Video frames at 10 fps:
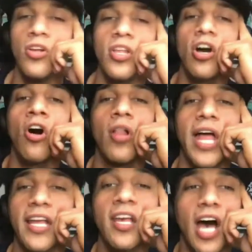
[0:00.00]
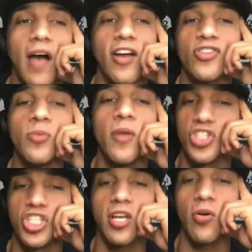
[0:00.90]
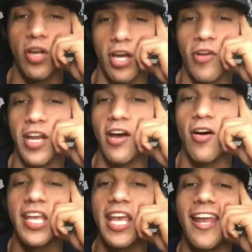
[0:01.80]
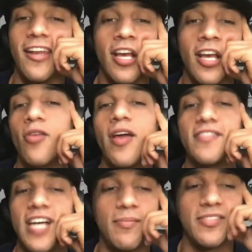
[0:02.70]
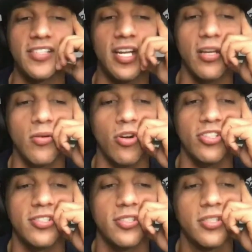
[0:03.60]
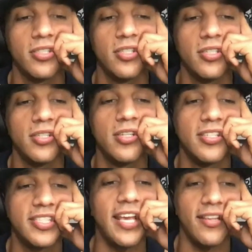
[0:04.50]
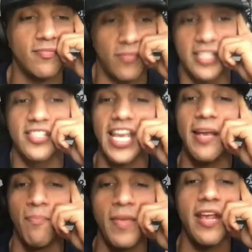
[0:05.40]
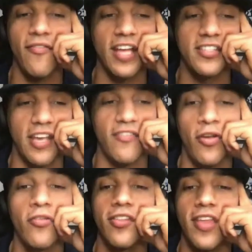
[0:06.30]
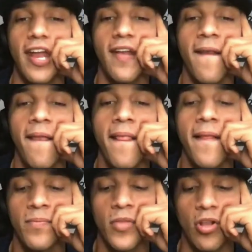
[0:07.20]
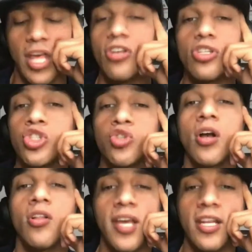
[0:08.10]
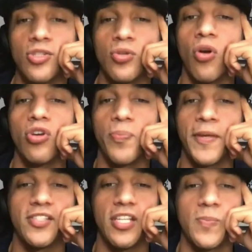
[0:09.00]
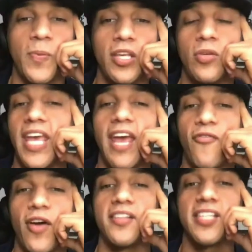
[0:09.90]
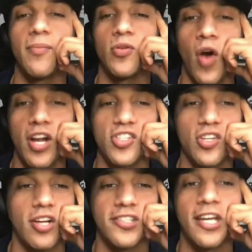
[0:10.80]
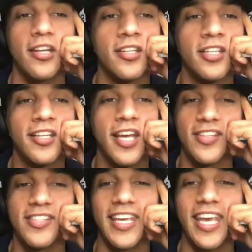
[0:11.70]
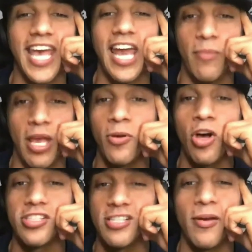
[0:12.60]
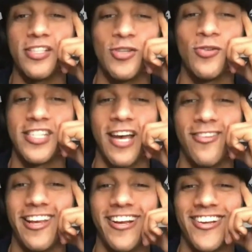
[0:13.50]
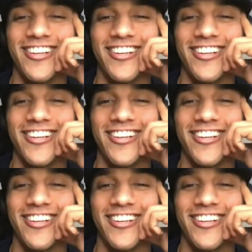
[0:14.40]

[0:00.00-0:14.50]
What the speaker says: Like, oh, like I've got too much shit going on right now. I don't have time to study a course. Say me if you've done that. Or like you're struggling to grow your business, but you can't find time to watch the content in the 10K Academy. I'm calling some of my students out here.